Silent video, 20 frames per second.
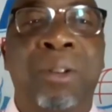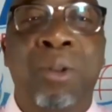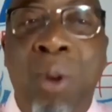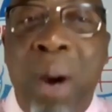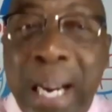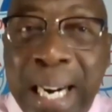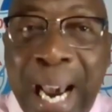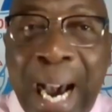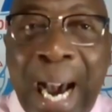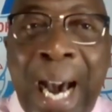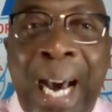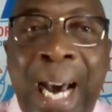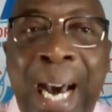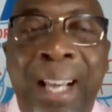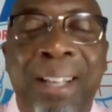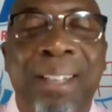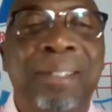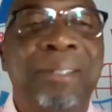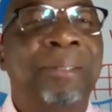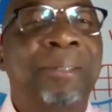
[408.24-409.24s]
you and
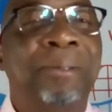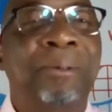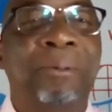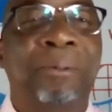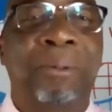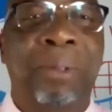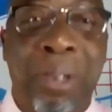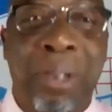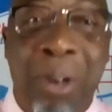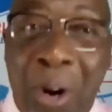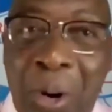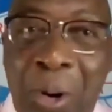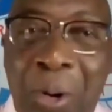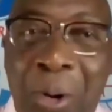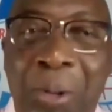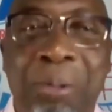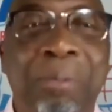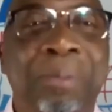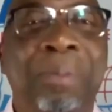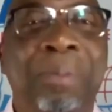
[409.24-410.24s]
I
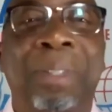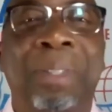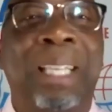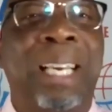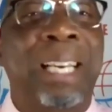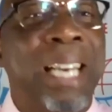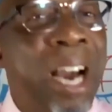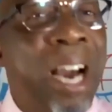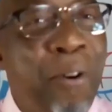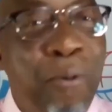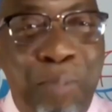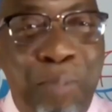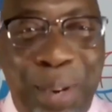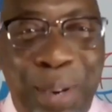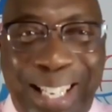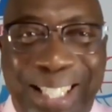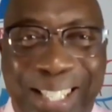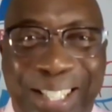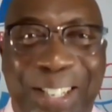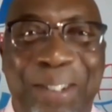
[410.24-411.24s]
know that how
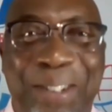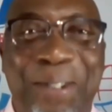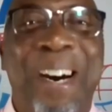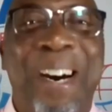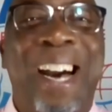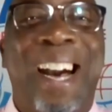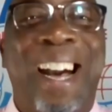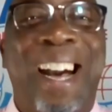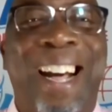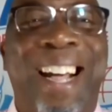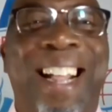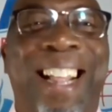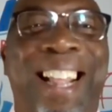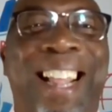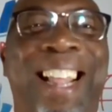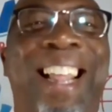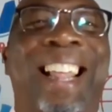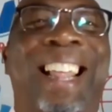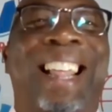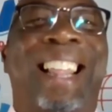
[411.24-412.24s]
busy you
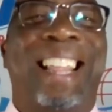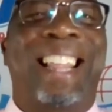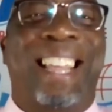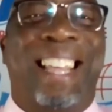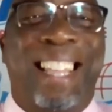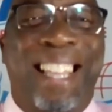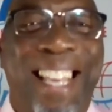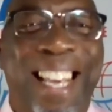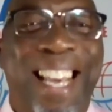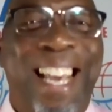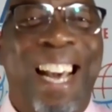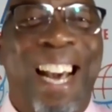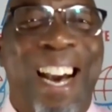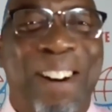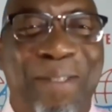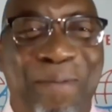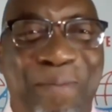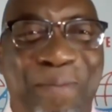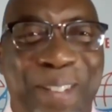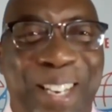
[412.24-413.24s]
are,
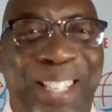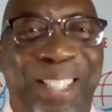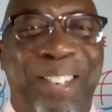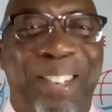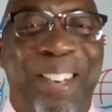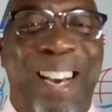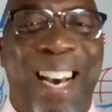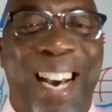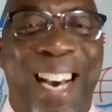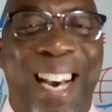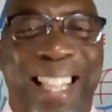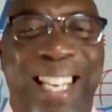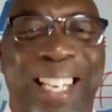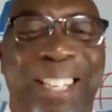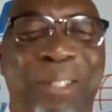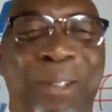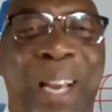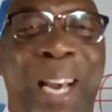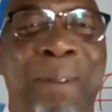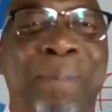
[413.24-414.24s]
how busy you are.
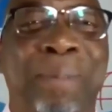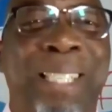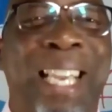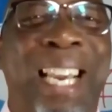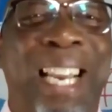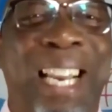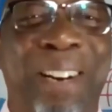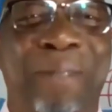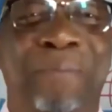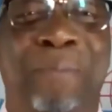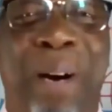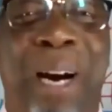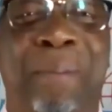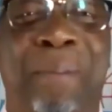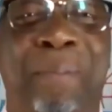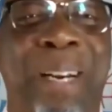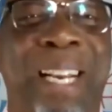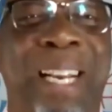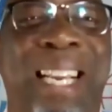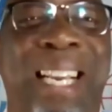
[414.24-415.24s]
That's why I'm saying in
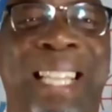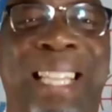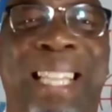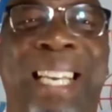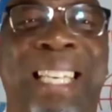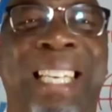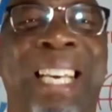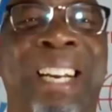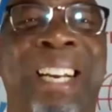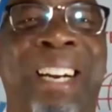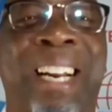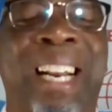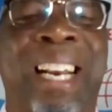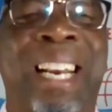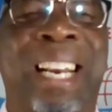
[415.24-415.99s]
public that